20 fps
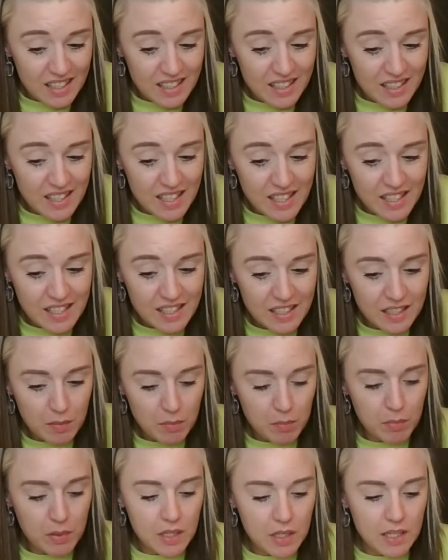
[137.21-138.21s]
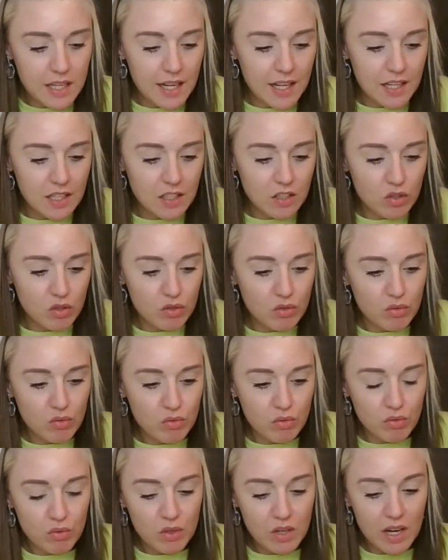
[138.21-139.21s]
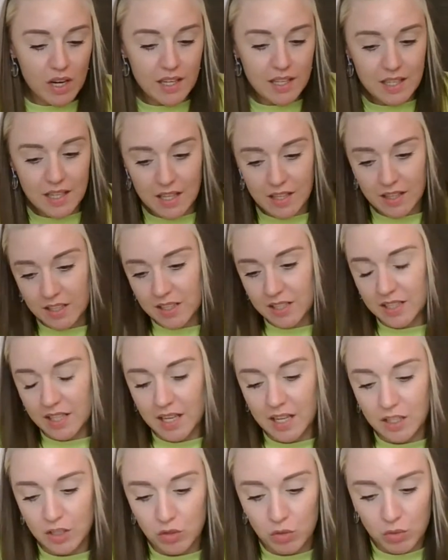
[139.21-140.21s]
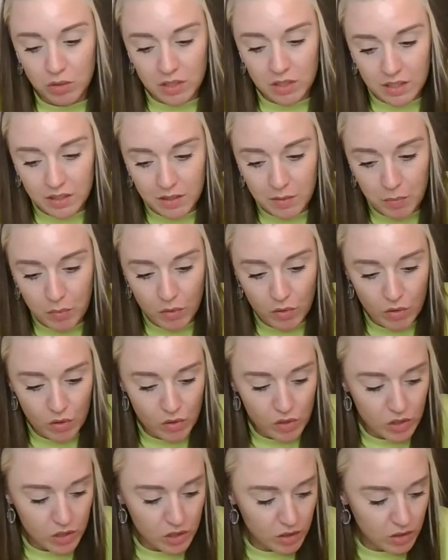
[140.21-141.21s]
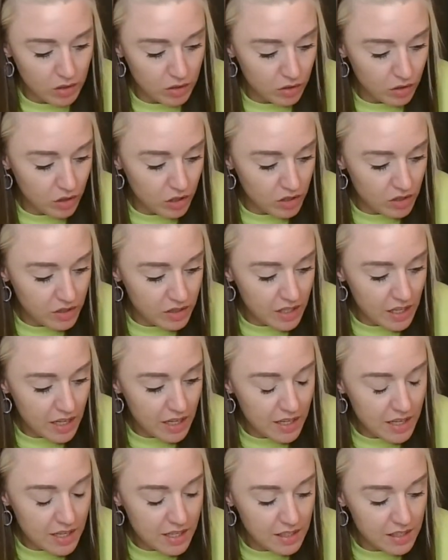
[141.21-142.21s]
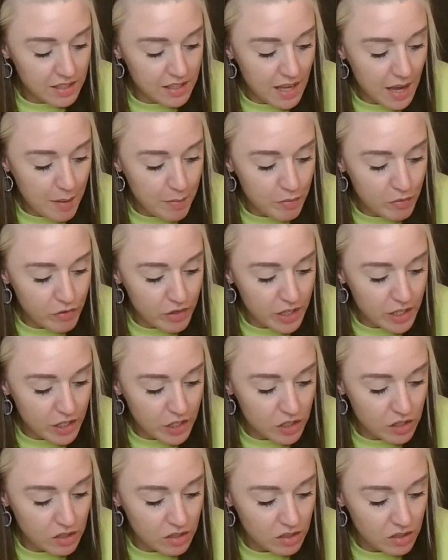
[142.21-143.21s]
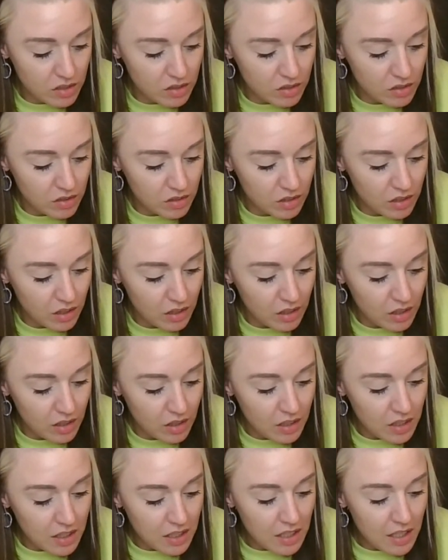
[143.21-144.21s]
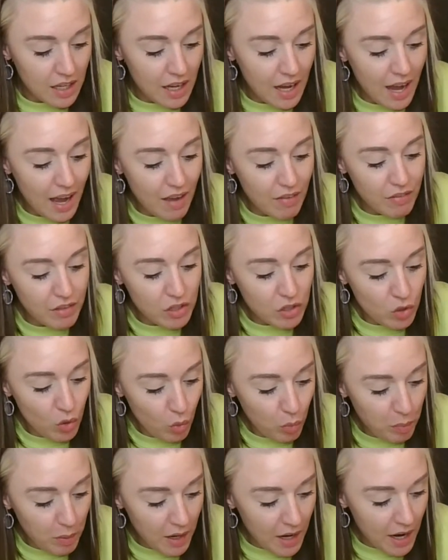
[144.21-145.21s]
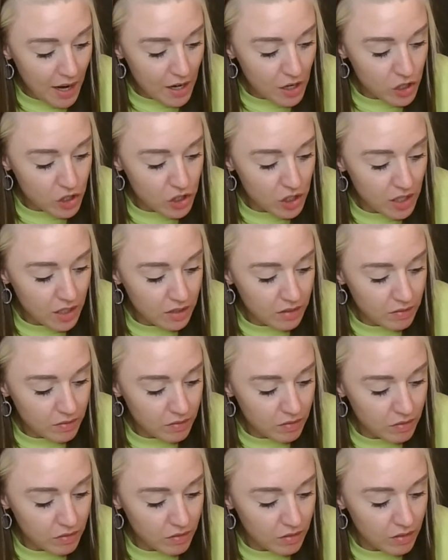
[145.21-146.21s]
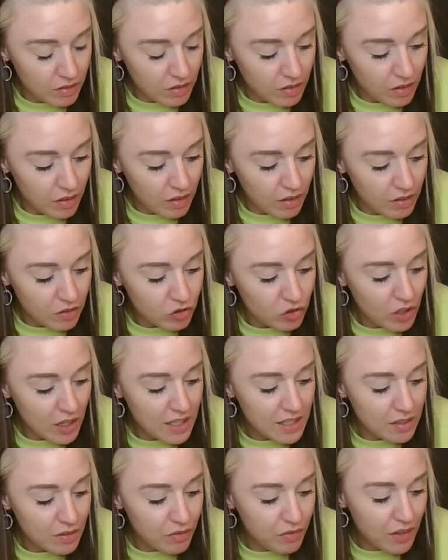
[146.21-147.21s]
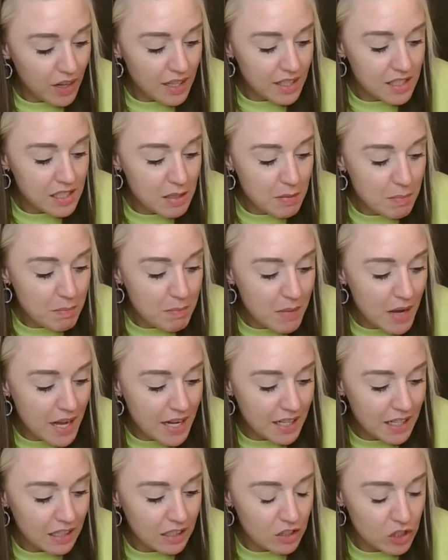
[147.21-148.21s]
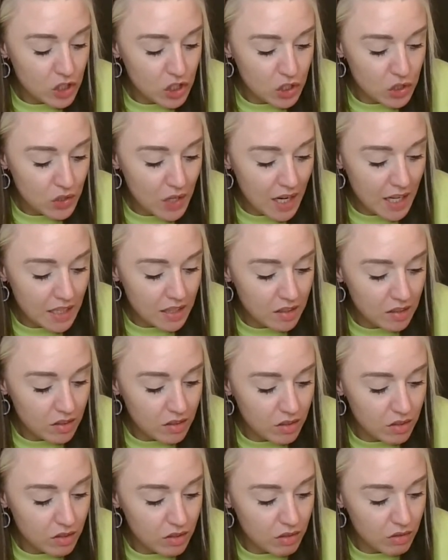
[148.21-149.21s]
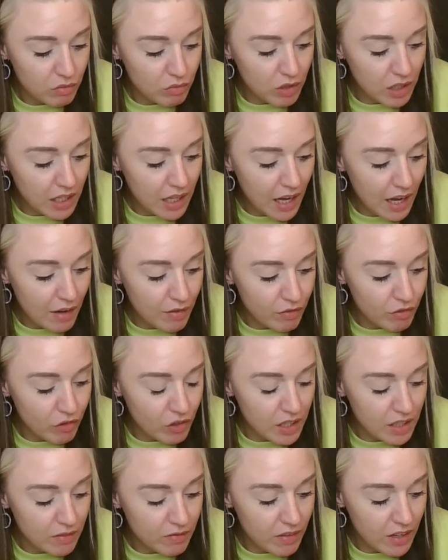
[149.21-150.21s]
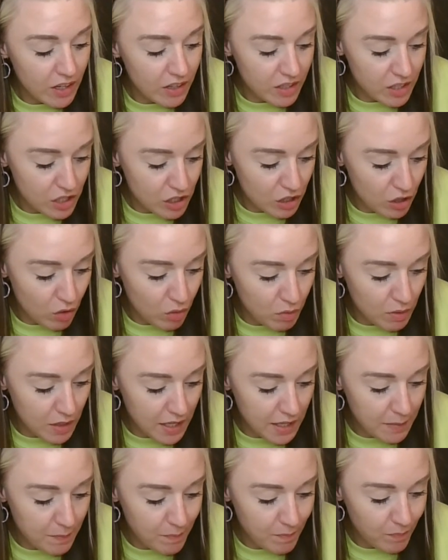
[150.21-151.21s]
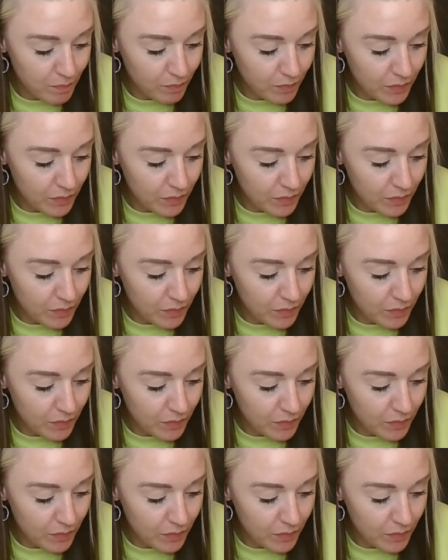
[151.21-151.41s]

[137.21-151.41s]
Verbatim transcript: This can be linked to another side to another person because there is separation, having no passion, trying to find some mental strength, recovering very slowly,